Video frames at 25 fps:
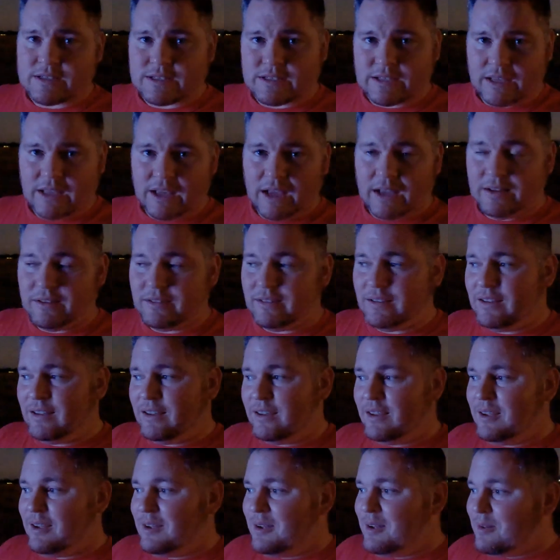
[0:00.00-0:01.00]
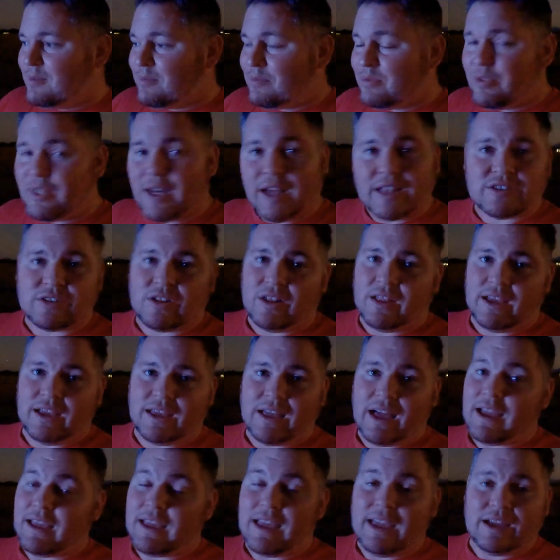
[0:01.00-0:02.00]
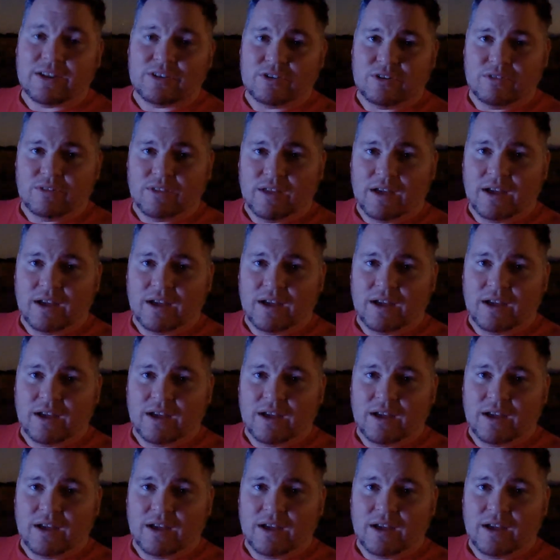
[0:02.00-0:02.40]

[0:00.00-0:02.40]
C8. That's all. I can't do